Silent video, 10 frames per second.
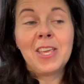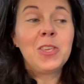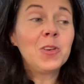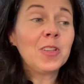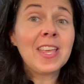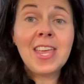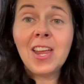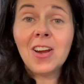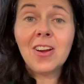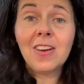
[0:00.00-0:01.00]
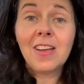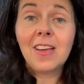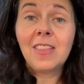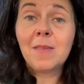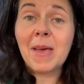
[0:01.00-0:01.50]
You'll hear
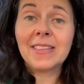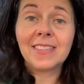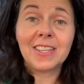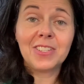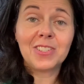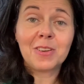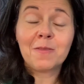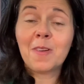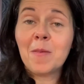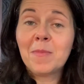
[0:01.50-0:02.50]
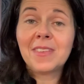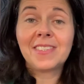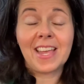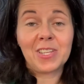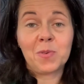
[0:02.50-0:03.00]
the message from the
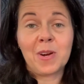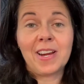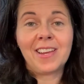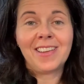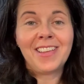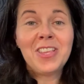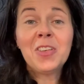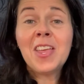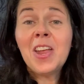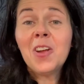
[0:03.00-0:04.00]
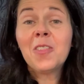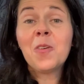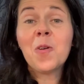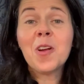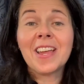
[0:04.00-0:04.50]
sanctuary. You'll hear
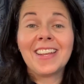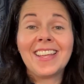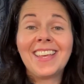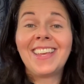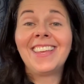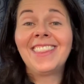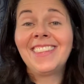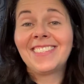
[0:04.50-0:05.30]
the organ in the